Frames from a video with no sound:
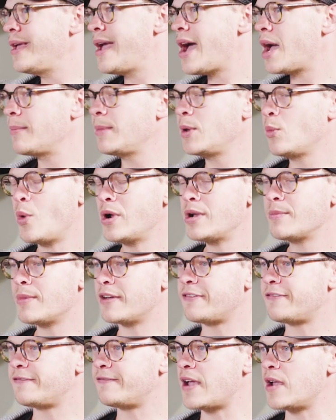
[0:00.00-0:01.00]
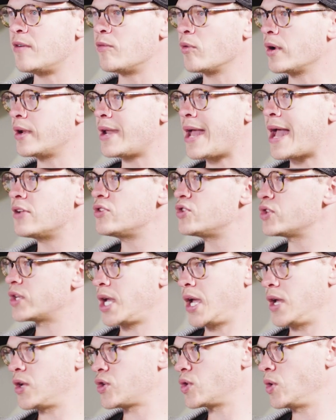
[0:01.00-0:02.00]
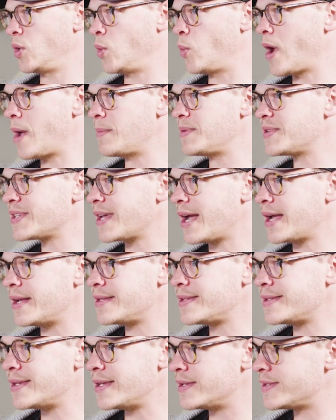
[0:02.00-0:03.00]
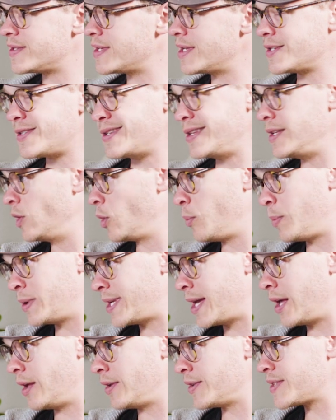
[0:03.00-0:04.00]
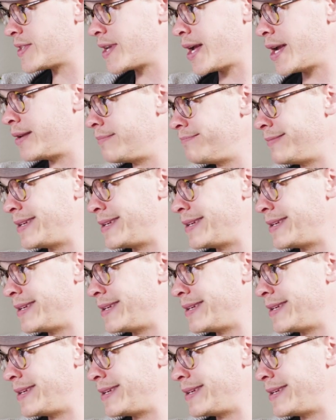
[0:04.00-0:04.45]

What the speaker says: Yeah, I mean, one of my favorite educational websites is Neil Patel's site.